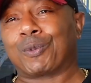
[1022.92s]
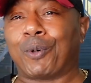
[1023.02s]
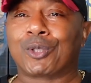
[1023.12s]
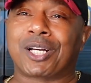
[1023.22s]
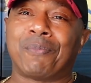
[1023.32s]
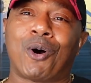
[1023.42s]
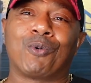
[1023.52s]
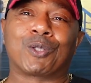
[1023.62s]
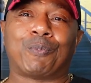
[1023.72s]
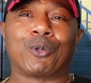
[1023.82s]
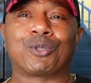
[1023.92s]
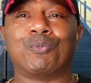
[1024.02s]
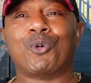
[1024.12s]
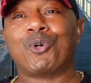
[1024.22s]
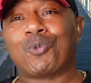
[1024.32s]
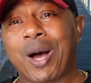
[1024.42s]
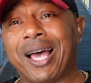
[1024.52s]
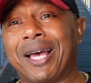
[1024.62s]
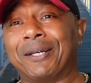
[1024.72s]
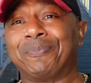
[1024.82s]
supposed to come on was supposed to move the
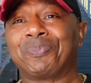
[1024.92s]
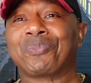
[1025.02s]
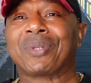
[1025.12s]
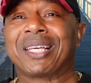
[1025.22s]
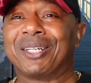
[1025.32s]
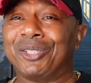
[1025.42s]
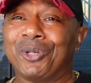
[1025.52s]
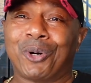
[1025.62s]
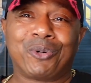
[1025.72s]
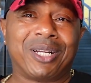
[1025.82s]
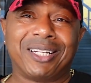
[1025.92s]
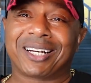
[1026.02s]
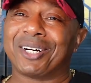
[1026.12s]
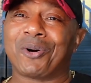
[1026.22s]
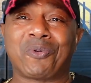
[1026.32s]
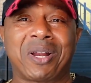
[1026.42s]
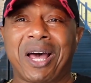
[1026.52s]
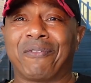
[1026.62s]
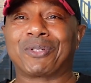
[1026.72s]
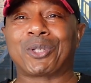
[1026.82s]
wine, you know, the liquor or
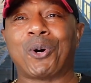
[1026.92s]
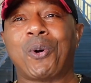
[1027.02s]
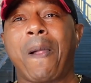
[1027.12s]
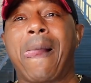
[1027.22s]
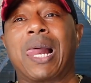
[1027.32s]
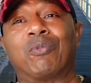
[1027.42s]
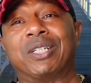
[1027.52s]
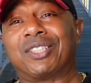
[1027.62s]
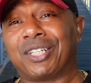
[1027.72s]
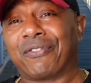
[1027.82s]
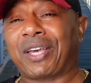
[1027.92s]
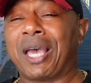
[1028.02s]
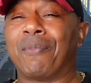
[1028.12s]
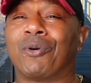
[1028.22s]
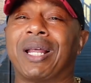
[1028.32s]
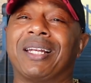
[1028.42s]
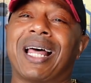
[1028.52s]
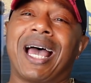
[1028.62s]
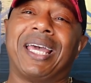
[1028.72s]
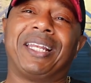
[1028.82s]
whatever. So when the shift came on that
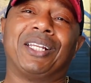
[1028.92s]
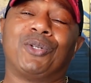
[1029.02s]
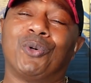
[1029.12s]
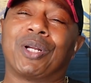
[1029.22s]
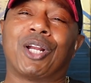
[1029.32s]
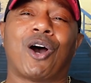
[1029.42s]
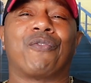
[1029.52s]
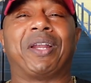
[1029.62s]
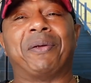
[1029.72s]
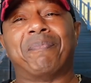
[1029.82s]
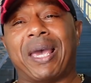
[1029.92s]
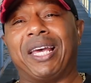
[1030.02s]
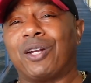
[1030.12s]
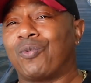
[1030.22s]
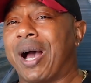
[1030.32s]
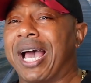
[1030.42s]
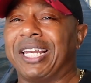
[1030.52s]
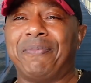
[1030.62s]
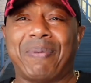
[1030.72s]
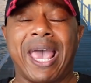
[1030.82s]
night, the dude had already made the
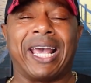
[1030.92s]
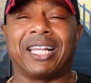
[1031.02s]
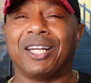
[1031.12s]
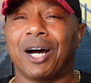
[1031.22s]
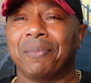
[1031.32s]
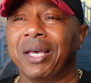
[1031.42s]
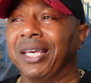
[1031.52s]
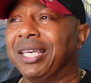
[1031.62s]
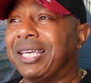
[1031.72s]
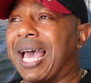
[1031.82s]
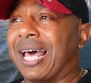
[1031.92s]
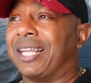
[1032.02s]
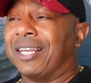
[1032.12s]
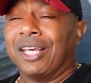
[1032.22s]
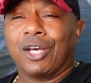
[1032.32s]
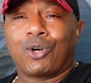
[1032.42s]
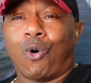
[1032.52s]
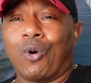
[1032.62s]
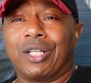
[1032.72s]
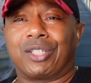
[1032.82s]
wine, he bagged it up, he got it
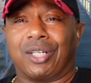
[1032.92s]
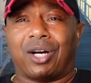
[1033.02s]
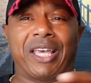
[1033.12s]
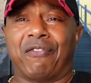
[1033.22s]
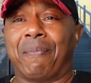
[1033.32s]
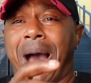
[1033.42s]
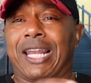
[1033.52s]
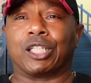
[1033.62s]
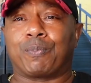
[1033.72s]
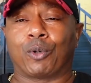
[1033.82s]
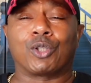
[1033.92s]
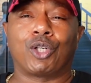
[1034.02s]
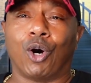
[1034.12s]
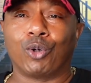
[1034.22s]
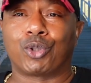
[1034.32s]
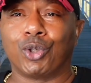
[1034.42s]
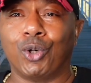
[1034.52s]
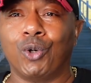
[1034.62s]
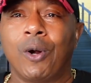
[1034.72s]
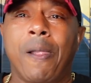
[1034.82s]
going to everybody it's supposed to go
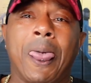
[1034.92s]
to.